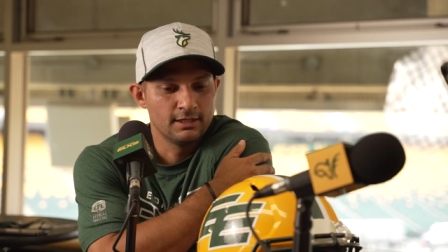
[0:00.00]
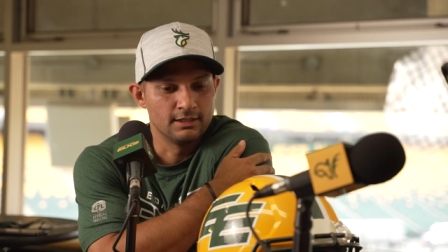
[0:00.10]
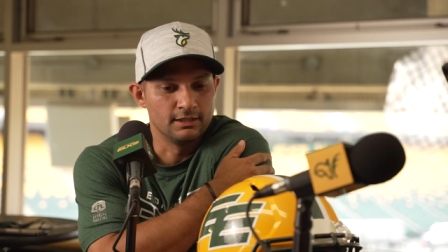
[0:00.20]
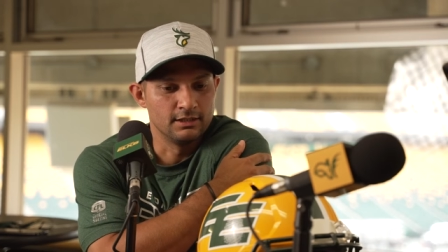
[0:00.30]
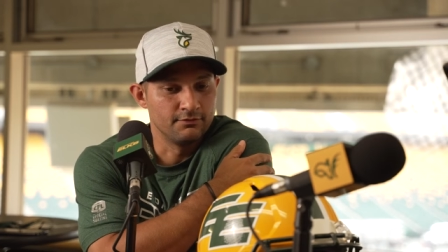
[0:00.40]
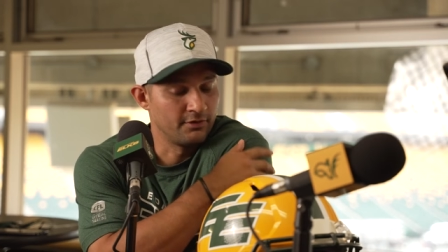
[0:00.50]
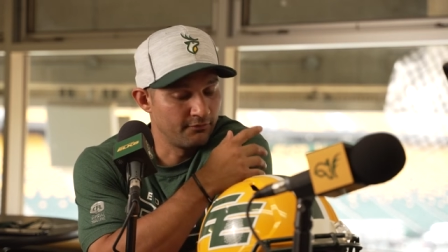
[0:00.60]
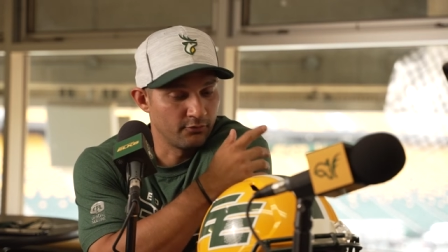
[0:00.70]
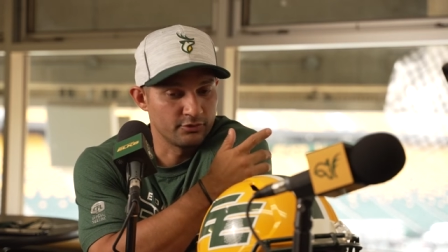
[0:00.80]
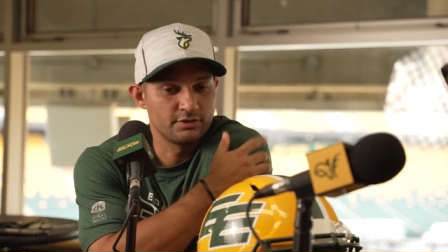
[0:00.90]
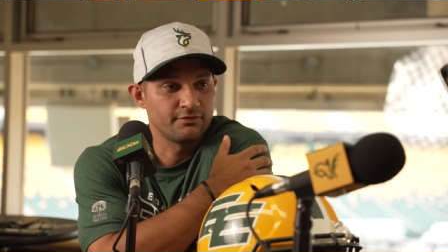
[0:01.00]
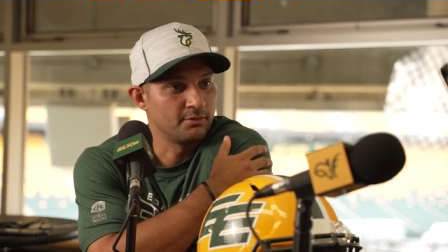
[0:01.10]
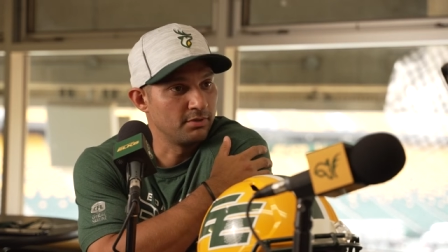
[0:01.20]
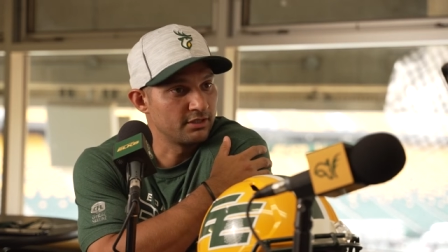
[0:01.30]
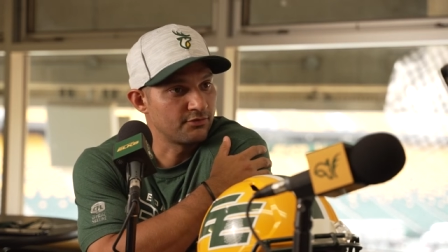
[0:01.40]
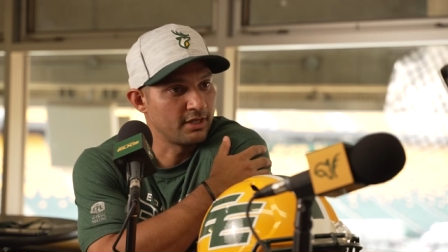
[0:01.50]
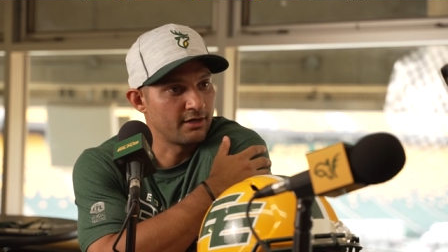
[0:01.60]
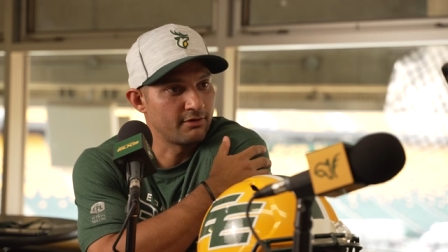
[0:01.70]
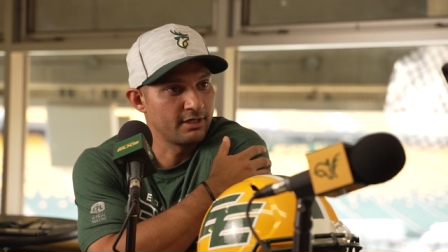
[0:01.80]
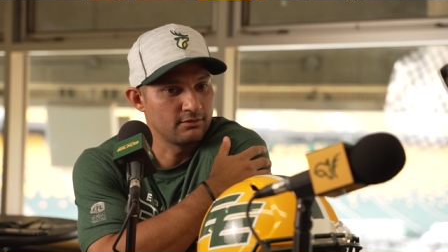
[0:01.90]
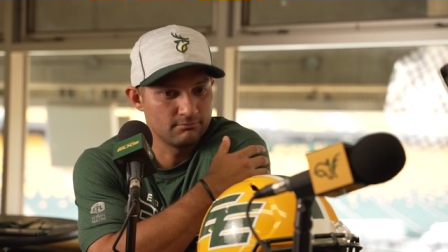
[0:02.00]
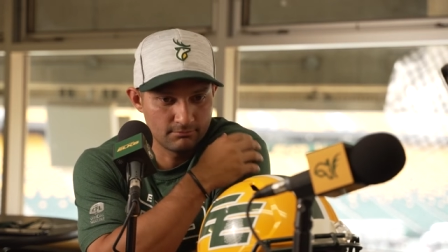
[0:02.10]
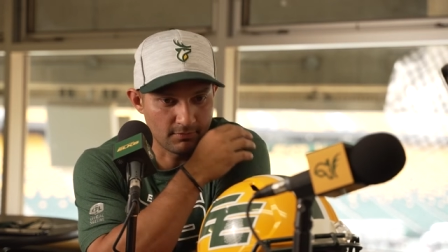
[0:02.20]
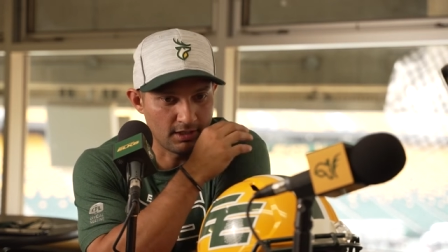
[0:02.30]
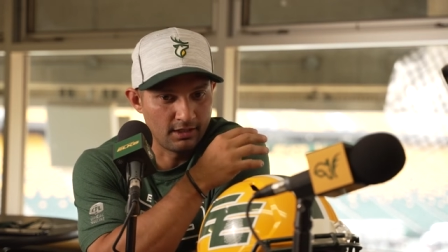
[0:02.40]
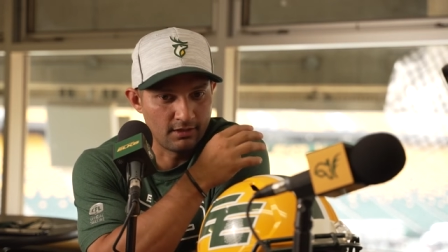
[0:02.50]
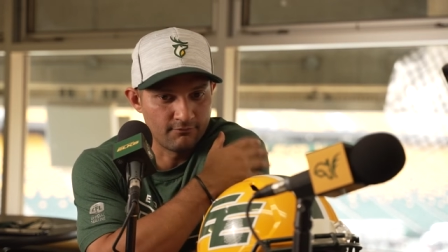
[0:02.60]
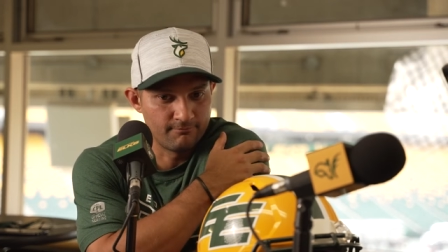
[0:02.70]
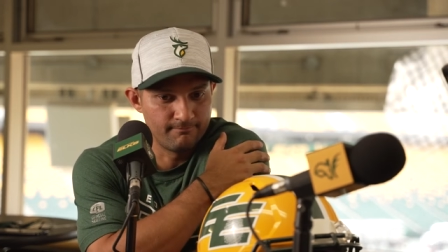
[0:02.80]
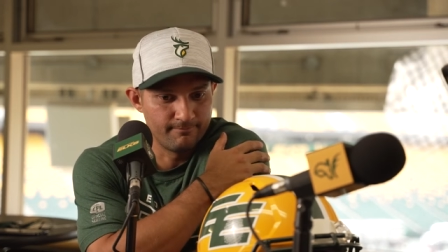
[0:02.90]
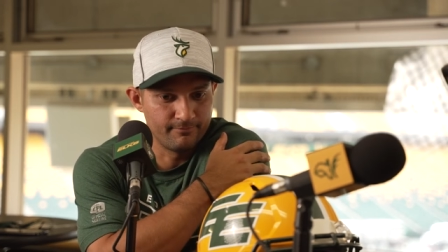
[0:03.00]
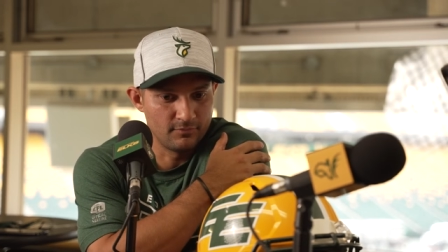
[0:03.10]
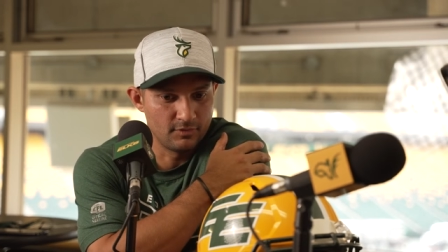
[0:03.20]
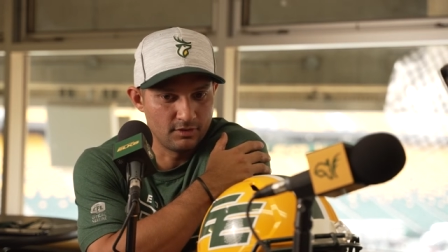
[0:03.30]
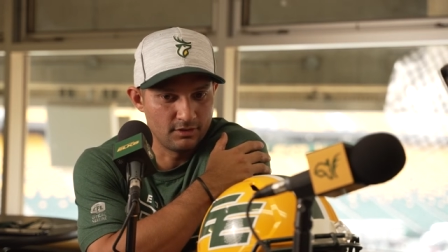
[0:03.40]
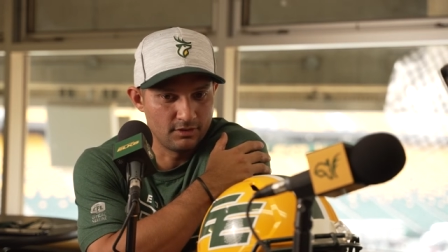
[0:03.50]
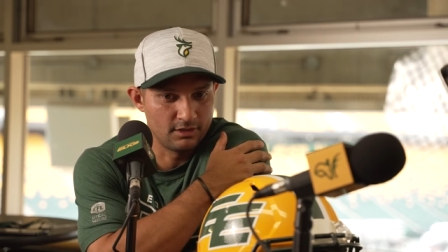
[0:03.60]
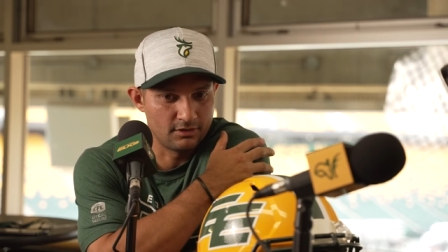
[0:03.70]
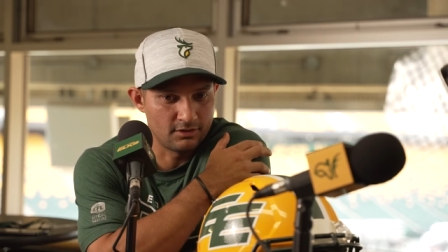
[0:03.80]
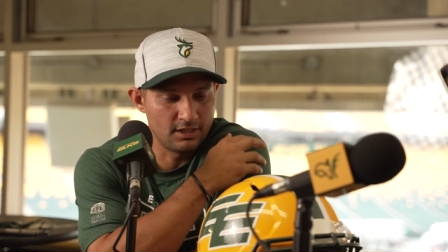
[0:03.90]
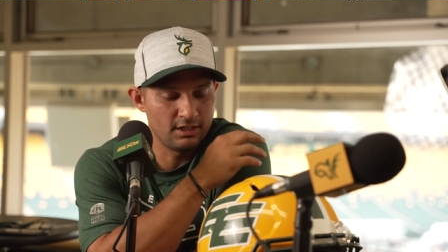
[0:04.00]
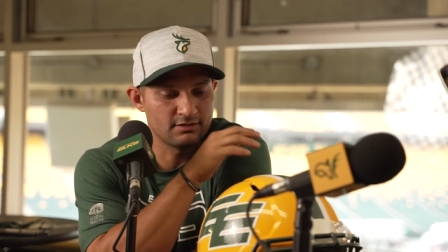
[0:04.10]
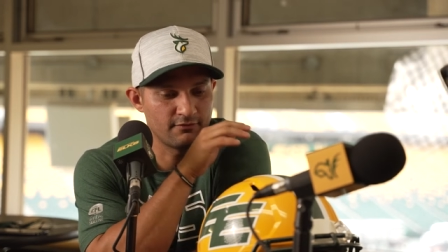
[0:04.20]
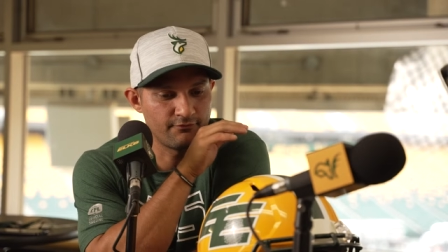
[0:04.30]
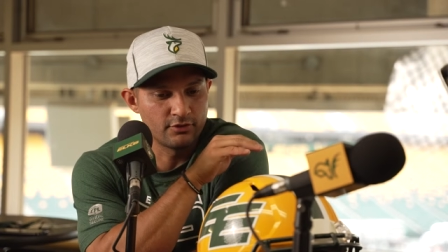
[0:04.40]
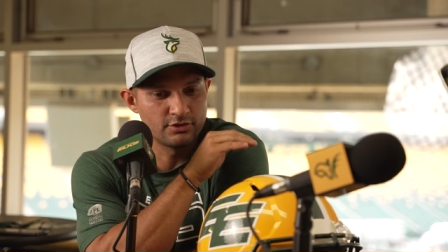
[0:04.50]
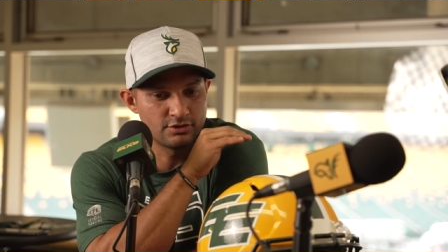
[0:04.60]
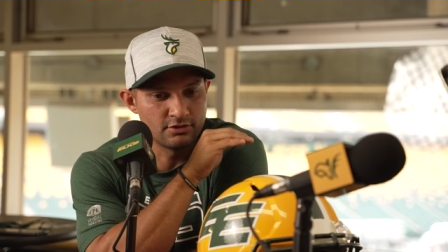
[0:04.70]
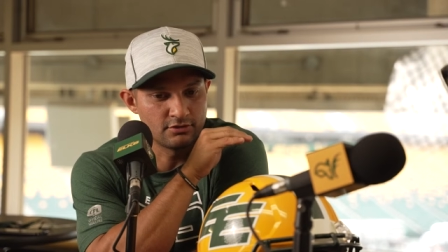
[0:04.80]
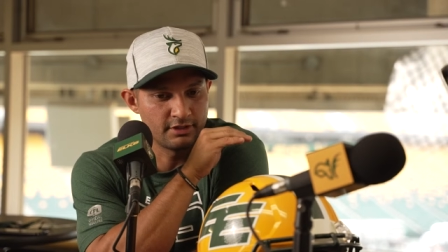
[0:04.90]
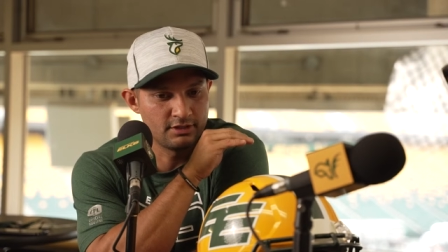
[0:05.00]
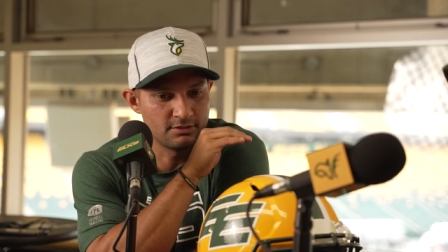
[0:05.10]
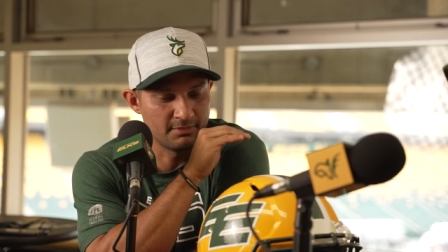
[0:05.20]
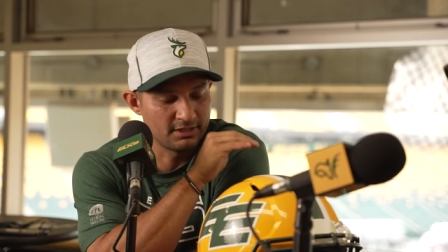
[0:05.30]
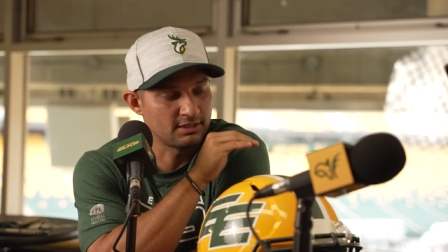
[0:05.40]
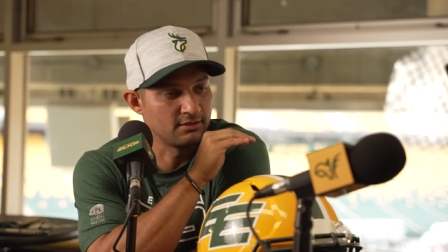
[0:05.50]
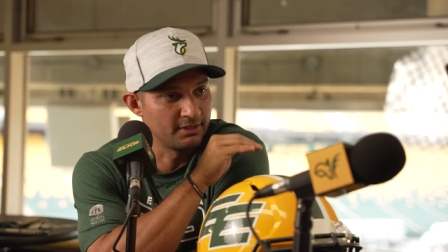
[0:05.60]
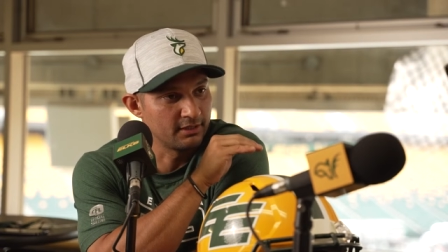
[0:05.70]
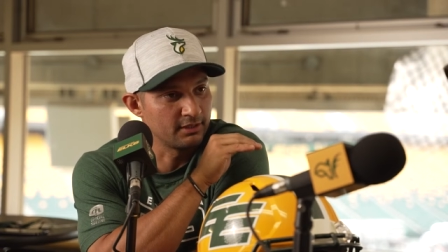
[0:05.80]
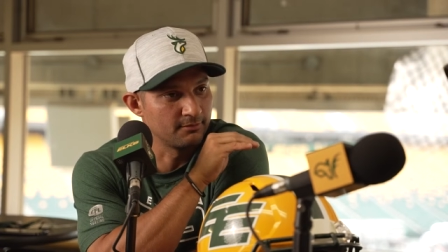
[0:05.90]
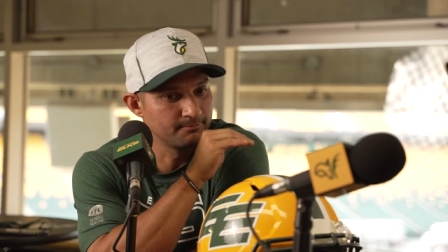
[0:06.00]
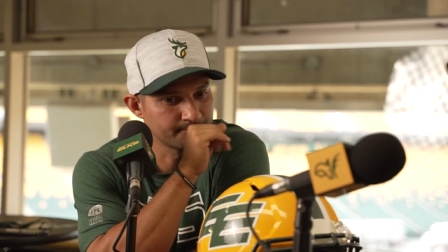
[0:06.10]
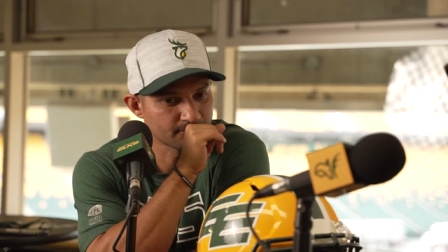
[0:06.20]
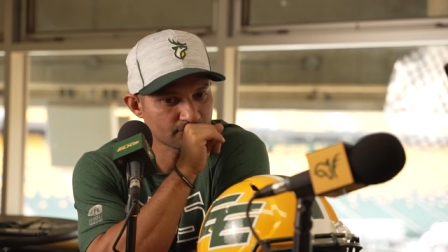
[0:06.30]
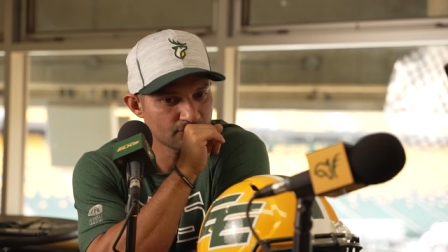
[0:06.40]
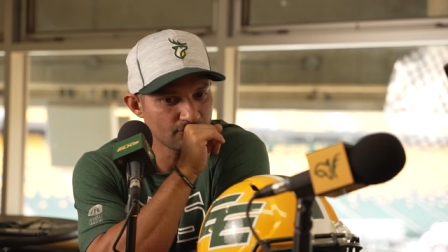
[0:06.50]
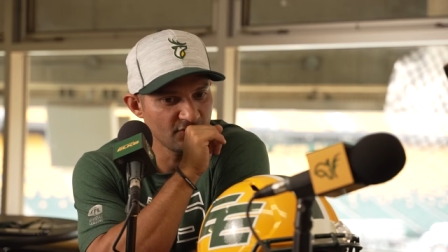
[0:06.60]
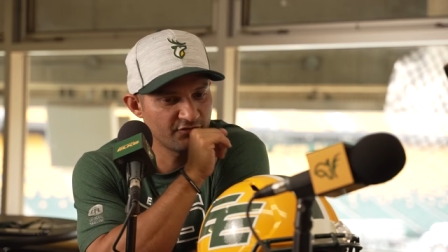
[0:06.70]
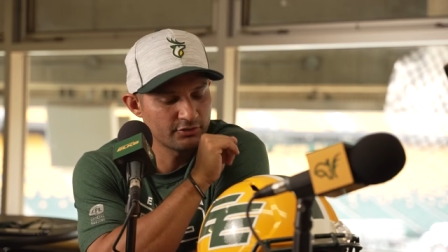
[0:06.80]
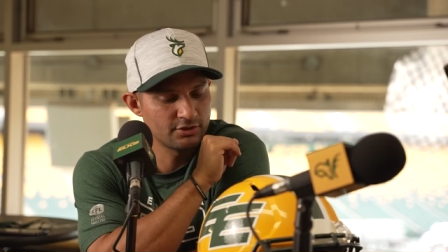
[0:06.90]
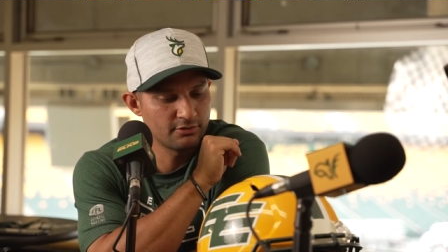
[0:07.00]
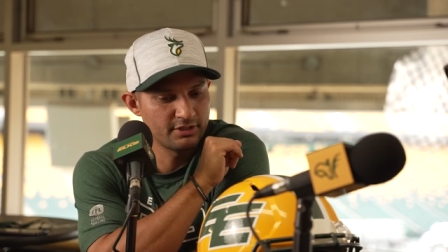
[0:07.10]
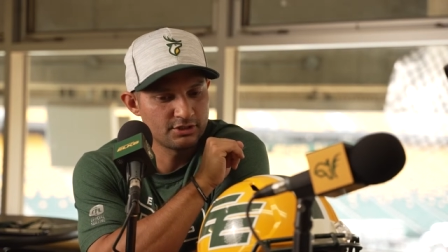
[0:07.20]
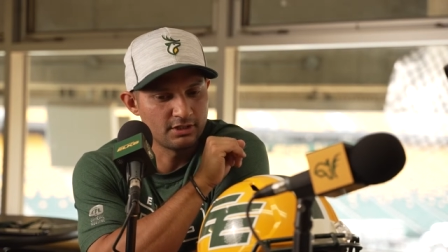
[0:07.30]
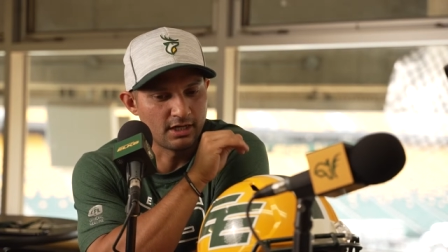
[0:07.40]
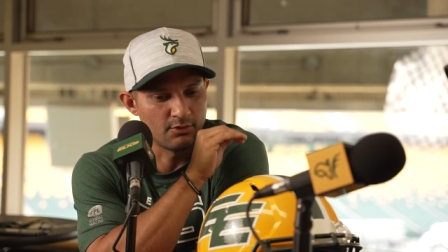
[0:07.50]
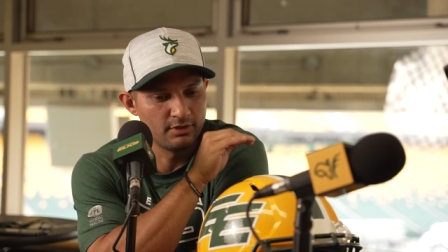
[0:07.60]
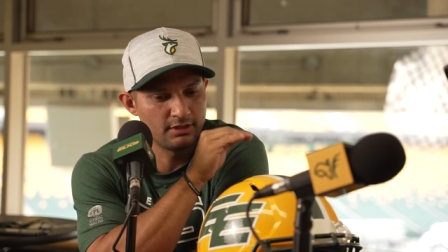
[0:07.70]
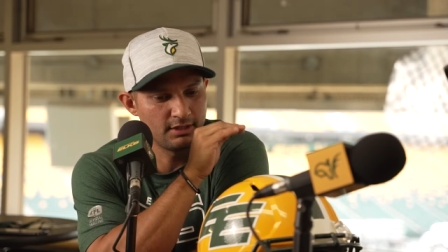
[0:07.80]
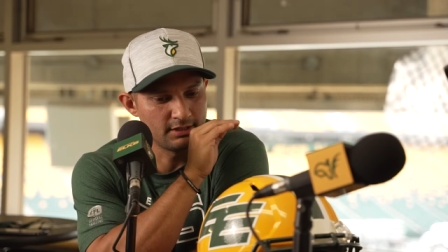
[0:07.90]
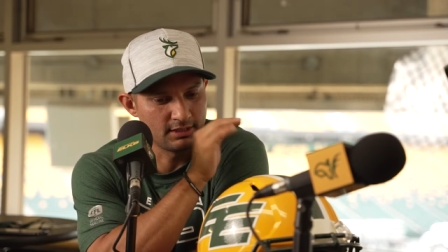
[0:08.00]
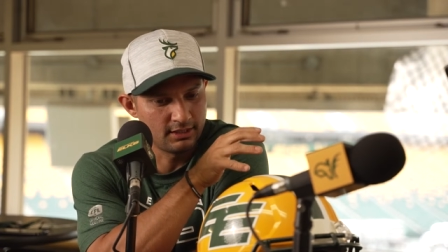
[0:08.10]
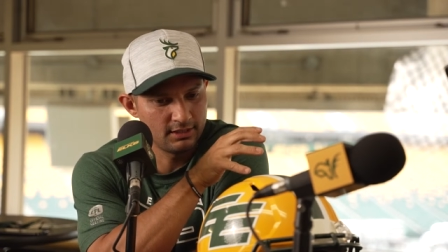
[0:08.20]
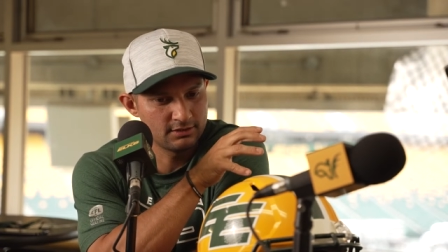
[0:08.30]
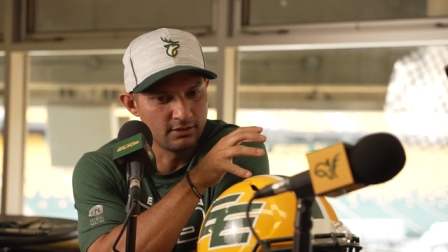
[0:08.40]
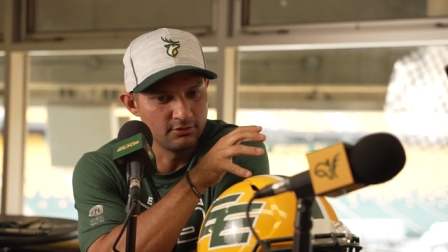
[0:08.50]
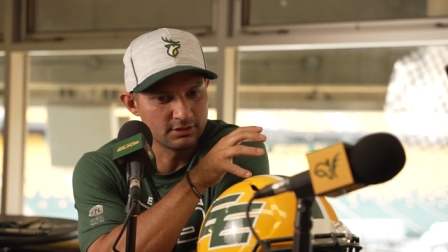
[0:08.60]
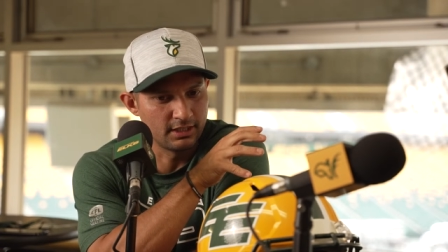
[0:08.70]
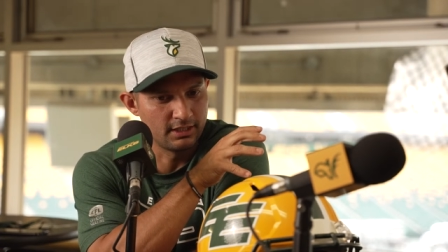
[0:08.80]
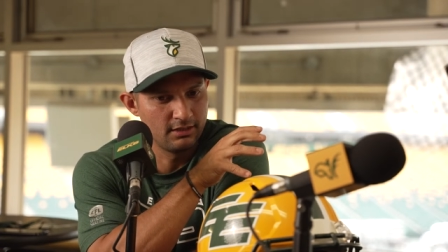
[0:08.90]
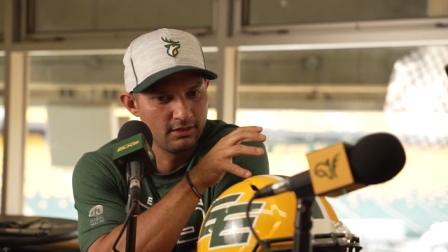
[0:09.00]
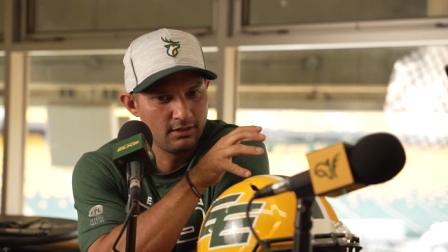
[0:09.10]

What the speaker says: Very fortunate, very blessed for that, right? And the thing as a first-generation Mexican-American, first-generation, I want to let the kids know is, like,